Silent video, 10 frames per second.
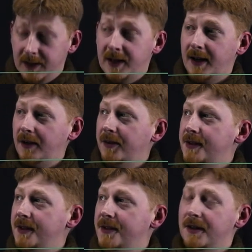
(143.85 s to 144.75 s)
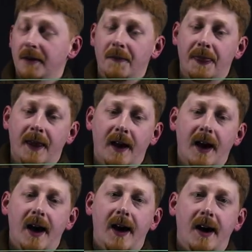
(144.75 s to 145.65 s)
tell the system
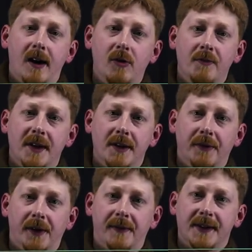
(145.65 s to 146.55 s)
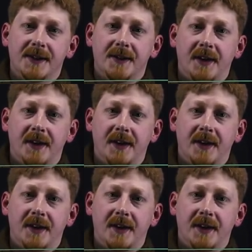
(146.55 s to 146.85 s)
how many requests